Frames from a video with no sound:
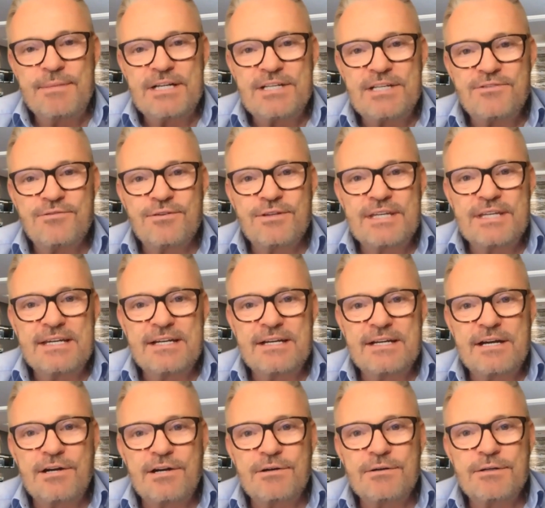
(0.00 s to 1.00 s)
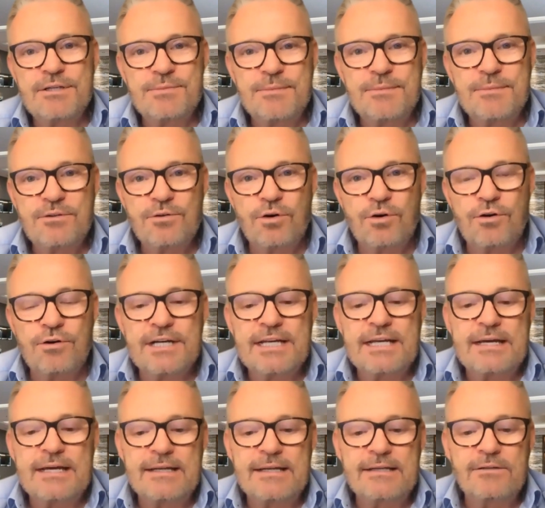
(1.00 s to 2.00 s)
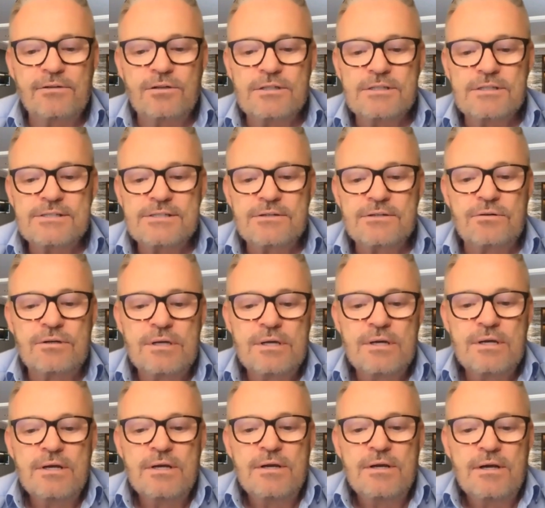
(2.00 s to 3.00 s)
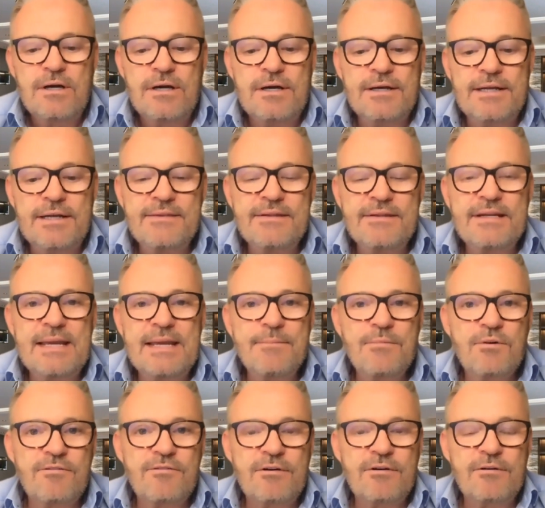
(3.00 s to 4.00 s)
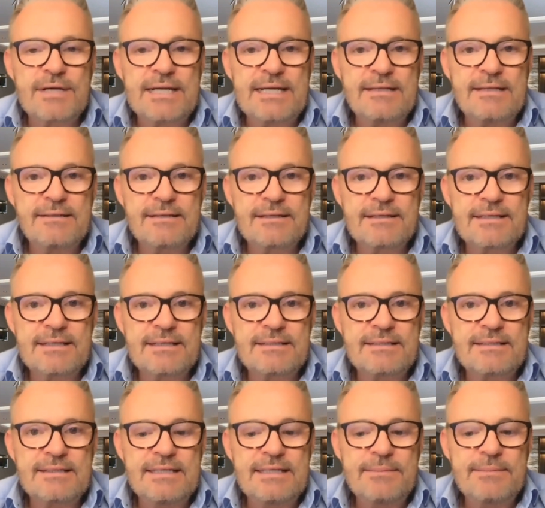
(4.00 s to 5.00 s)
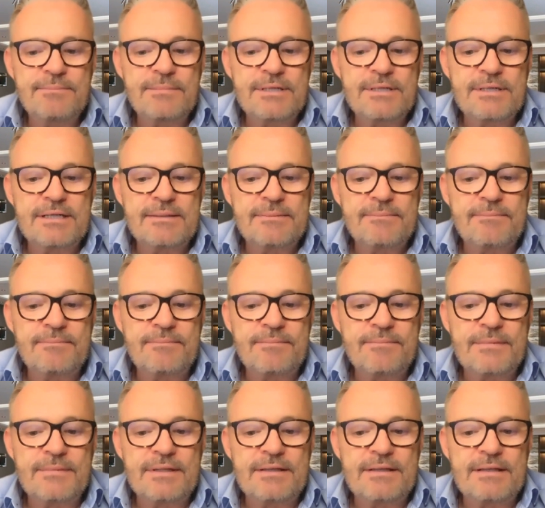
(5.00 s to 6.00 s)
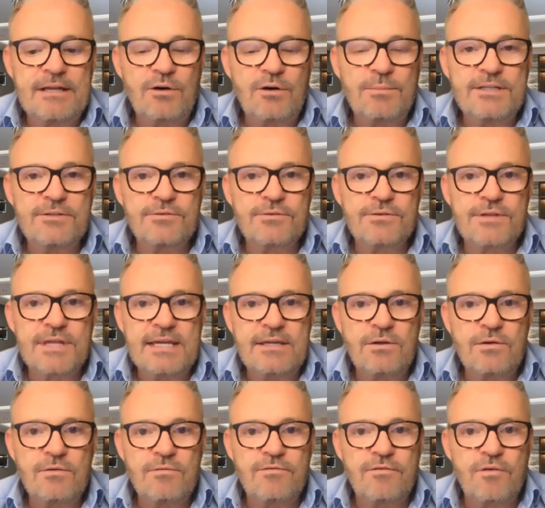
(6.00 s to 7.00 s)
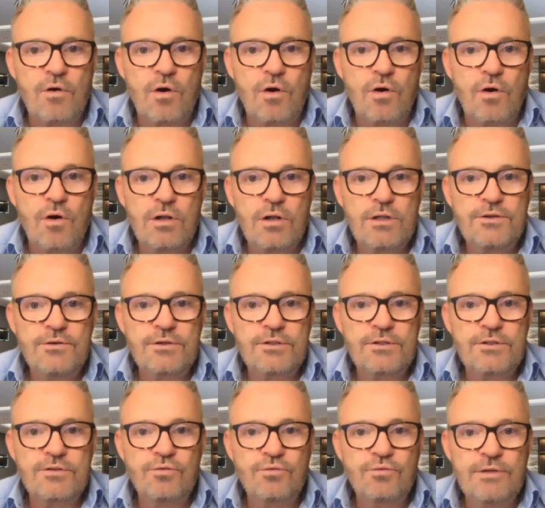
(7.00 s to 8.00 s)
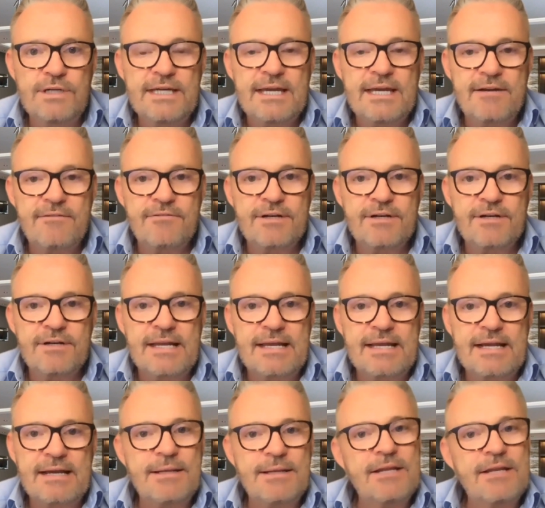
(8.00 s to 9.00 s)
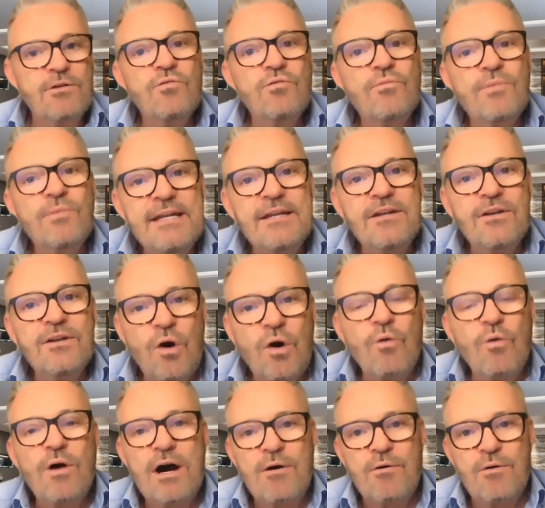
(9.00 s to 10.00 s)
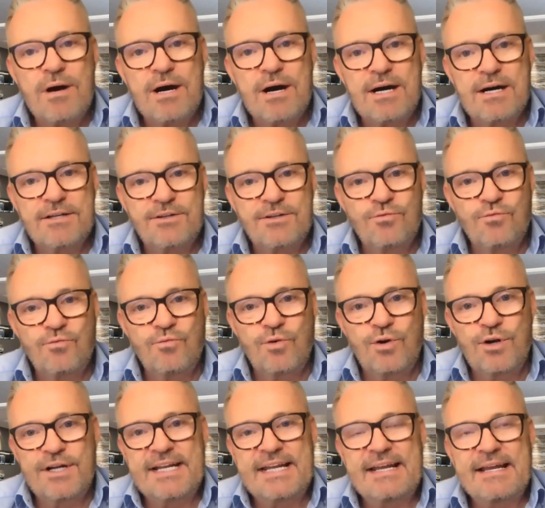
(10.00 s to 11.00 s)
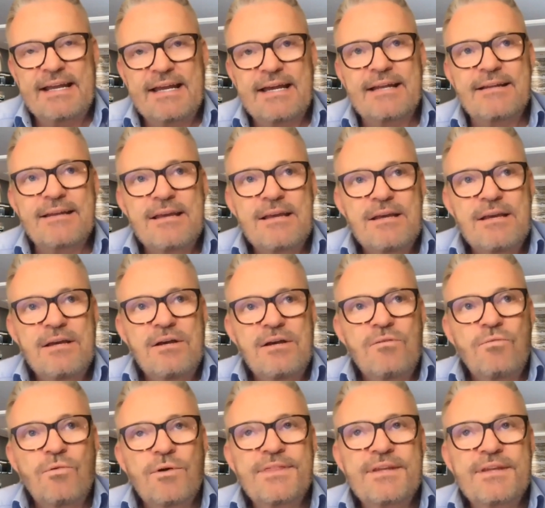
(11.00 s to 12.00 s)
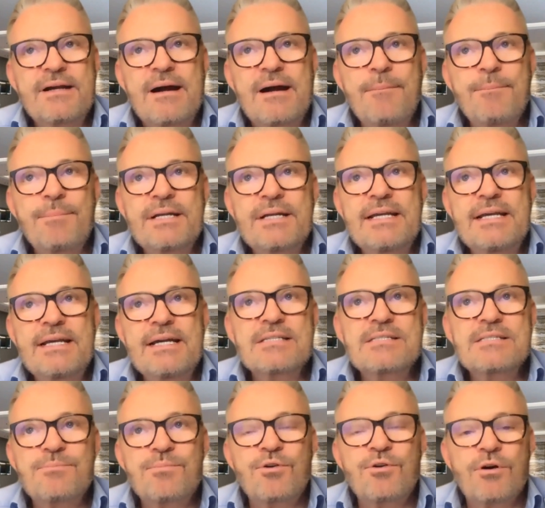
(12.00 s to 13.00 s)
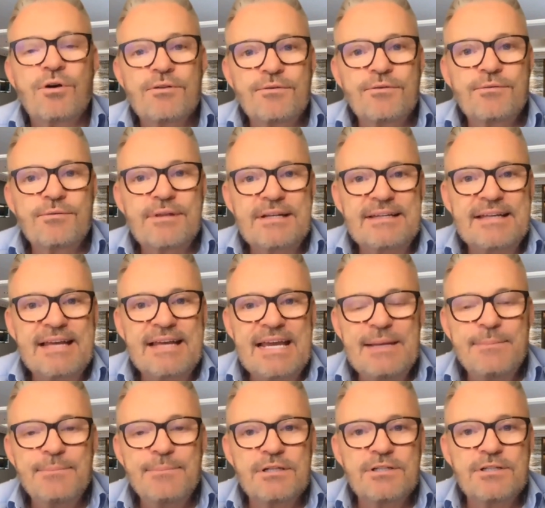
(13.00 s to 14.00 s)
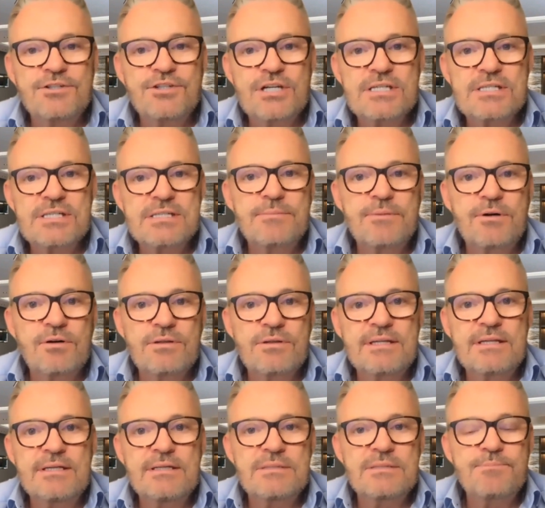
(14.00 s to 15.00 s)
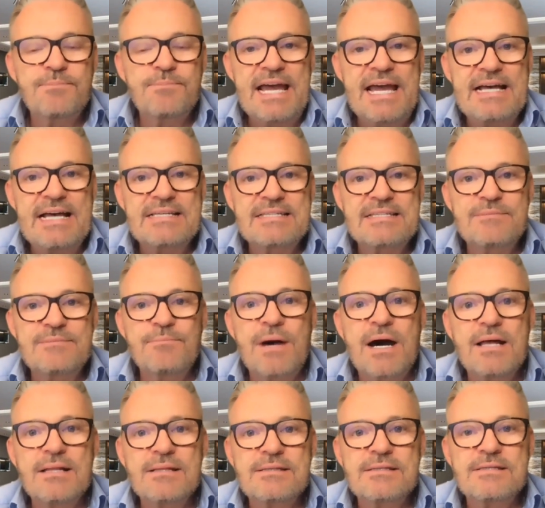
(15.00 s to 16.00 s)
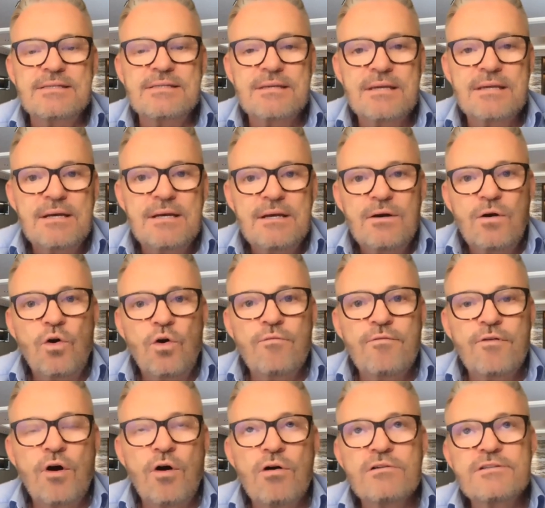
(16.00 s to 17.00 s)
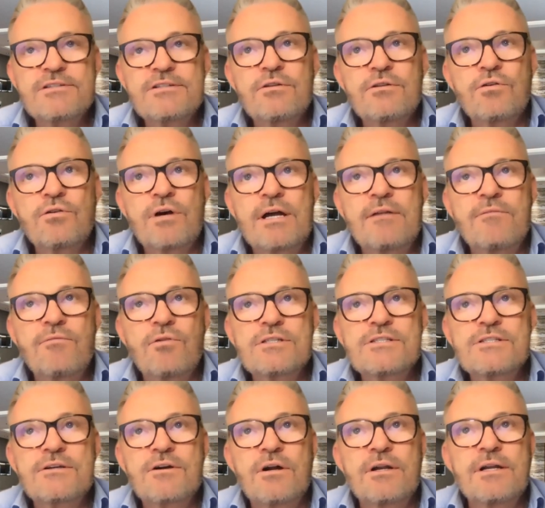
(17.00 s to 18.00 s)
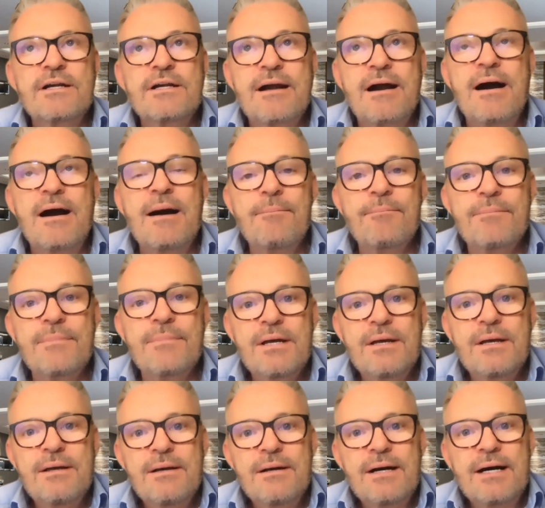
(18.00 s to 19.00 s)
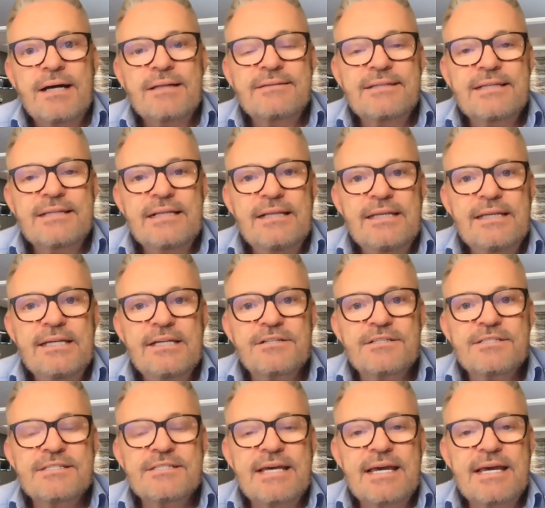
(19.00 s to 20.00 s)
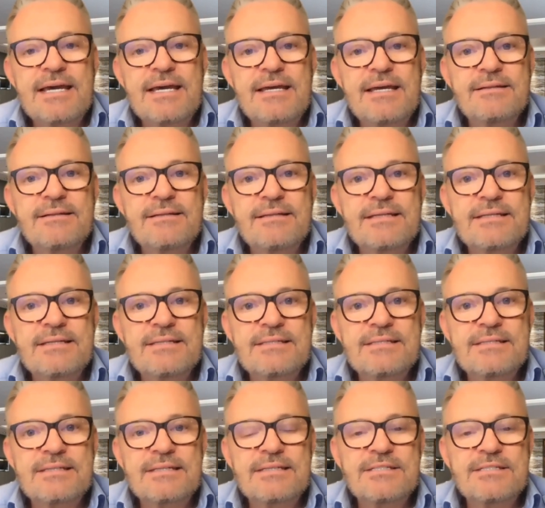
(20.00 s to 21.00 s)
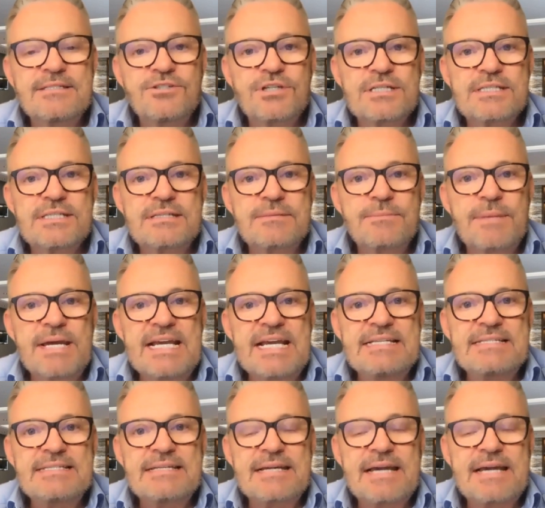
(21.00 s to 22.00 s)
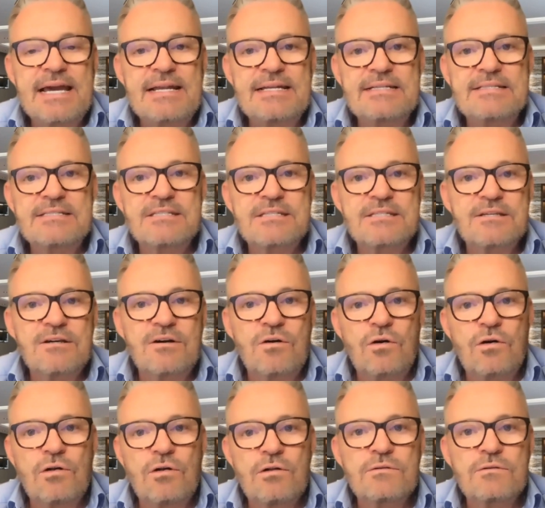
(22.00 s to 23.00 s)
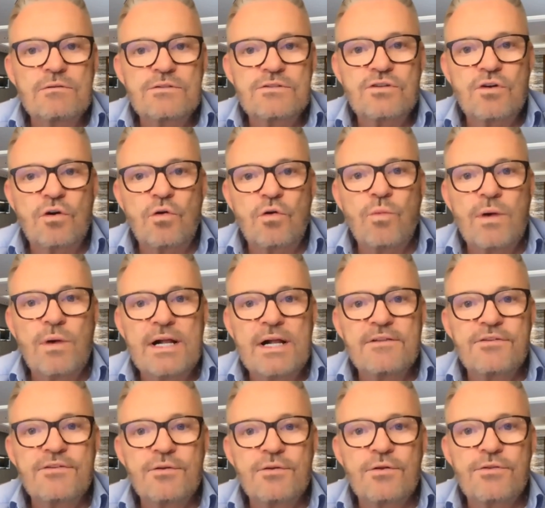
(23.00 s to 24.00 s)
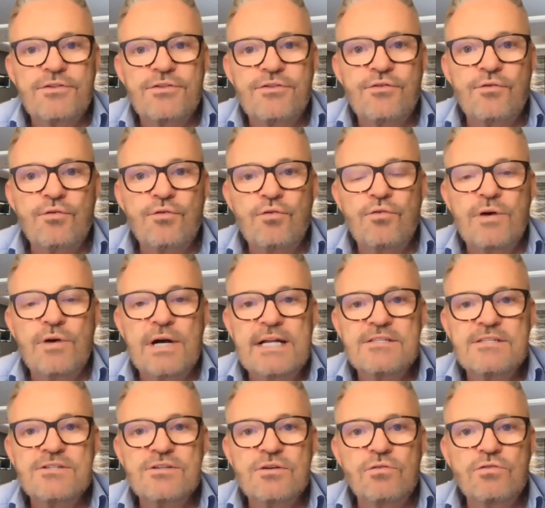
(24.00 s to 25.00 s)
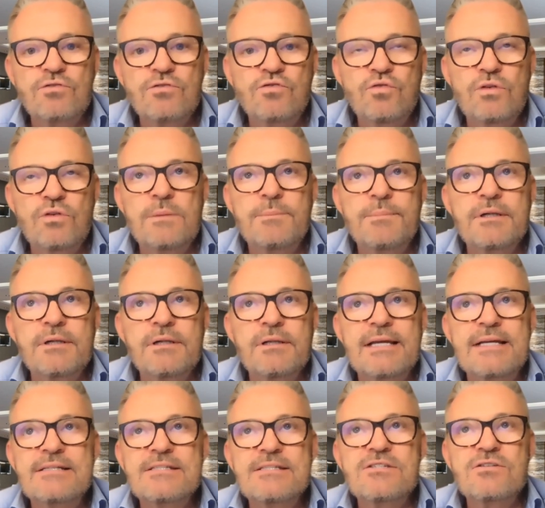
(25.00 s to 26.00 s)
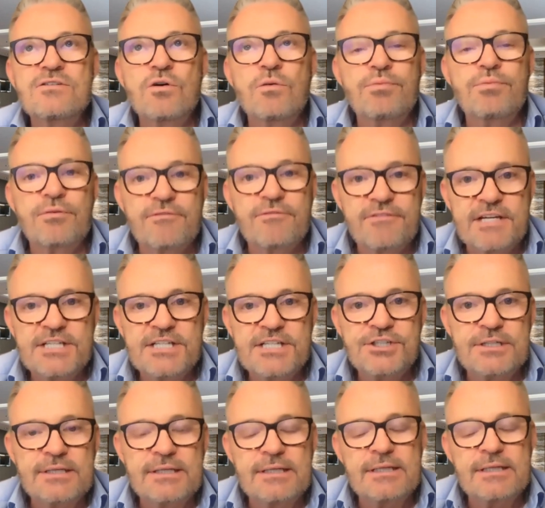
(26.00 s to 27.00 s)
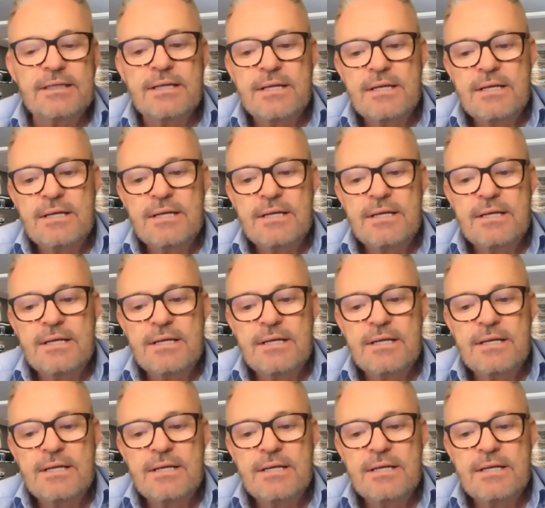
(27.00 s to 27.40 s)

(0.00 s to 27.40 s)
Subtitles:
much for the encouragement, Ørjan, and also in the name of our entire team, allow me to thank you for all you're doing every day. I know we know how hard you're working and what the company has brought to the table just about these past months over Oslo, and what's going to come until year's end is just amazing. And it's all so well thought through and so doable and so professional.